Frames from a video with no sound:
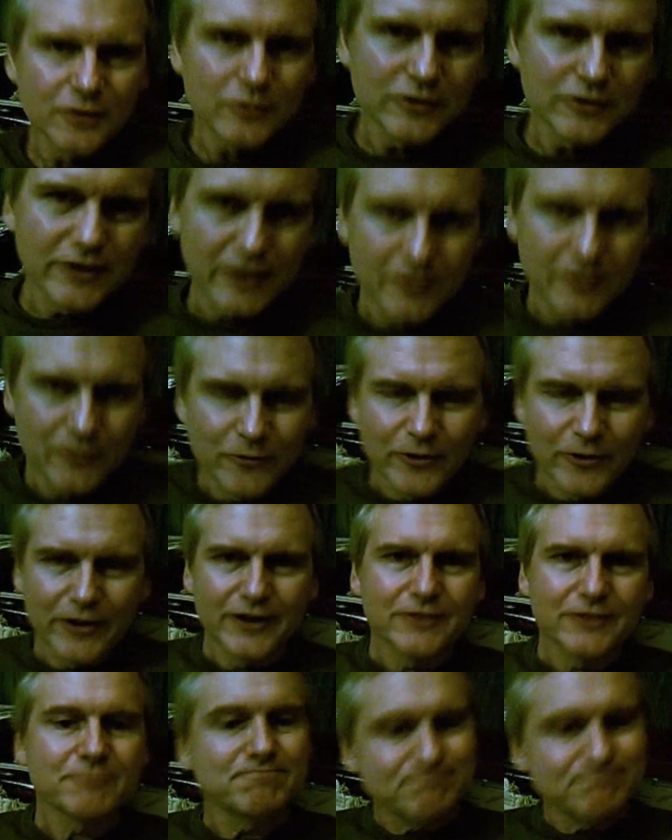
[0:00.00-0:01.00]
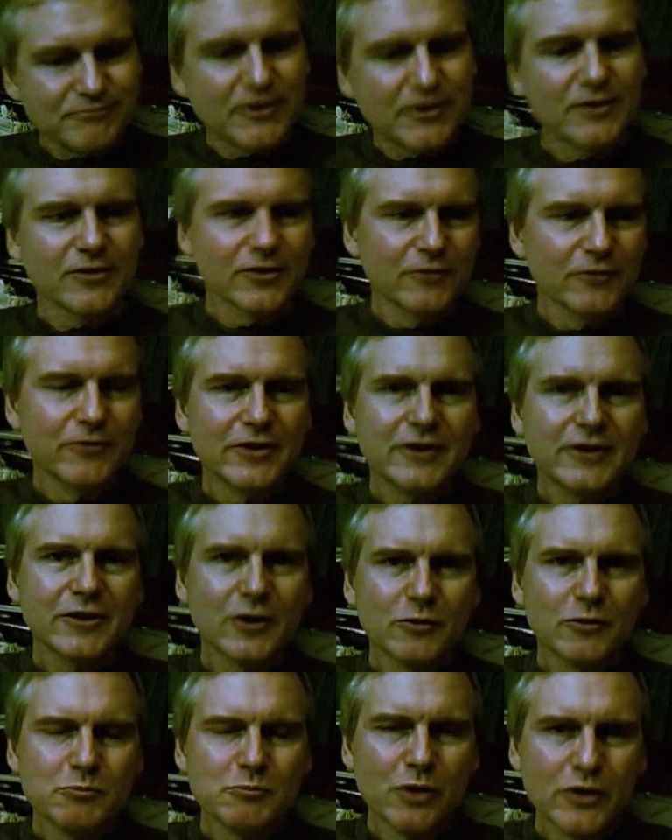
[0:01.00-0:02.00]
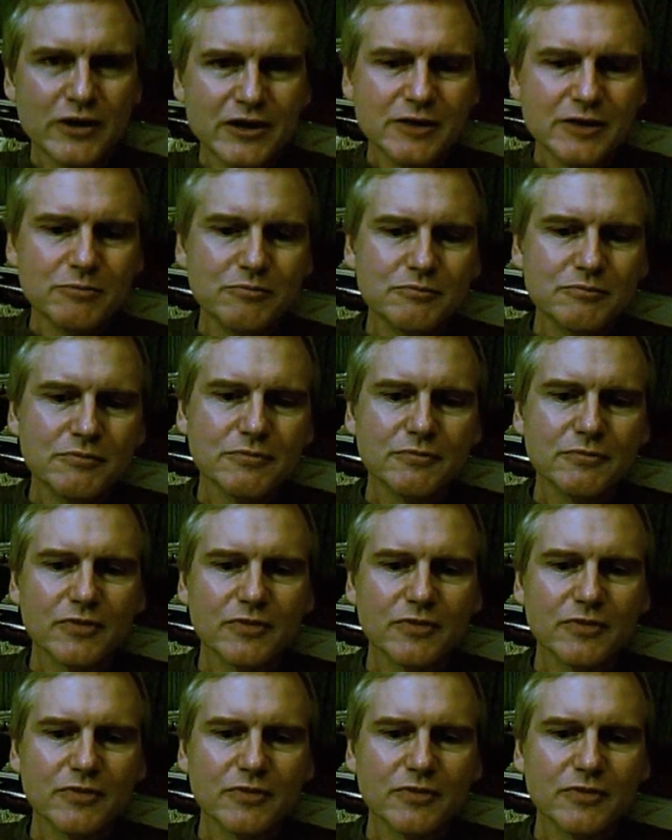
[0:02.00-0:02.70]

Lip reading: yeah, right. The video Boheme